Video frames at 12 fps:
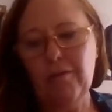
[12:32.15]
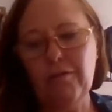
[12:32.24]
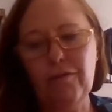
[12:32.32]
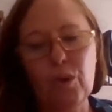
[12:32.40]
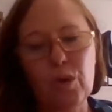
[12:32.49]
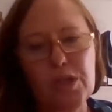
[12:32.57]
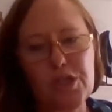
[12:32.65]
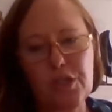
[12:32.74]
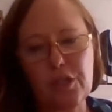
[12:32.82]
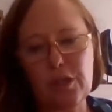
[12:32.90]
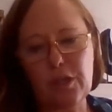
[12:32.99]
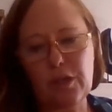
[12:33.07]

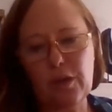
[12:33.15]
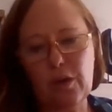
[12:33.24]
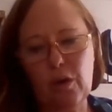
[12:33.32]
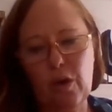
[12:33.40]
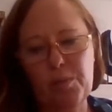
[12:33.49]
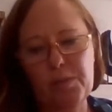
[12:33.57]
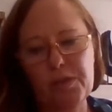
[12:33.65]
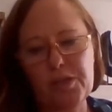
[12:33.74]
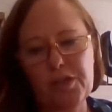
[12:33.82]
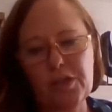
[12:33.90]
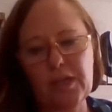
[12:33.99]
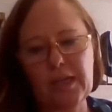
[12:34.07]
fortune,
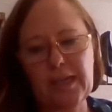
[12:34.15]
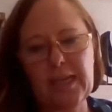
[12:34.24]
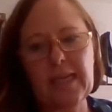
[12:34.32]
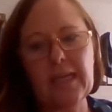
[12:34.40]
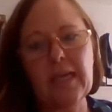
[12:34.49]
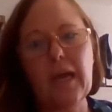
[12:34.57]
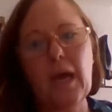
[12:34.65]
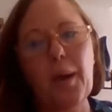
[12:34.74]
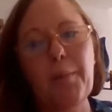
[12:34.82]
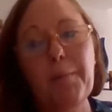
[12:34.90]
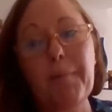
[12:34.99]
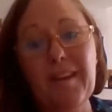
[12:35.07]
opportunity,
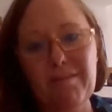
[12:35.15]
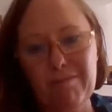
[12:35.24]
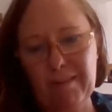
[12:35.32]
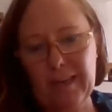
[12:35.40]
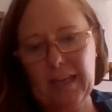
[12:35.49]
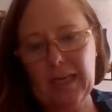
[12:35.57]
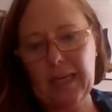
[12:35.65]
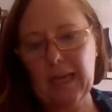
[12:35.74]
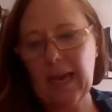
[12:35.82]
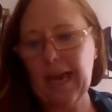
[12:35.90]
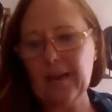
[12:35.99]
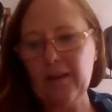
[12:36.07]
epiphany,
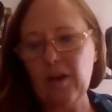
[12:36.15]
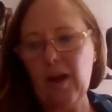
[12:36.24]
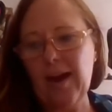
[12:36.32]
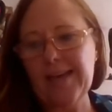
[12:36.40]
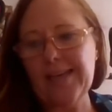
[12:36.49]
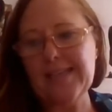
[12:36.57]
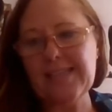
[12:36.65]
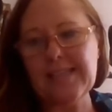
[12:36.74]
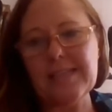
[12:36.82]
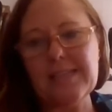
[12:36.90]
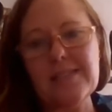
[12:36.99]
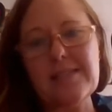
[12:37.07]
and
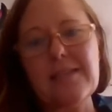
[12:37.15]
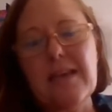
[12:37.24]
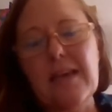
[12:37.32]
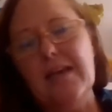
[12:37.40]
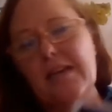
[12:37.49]
ideas.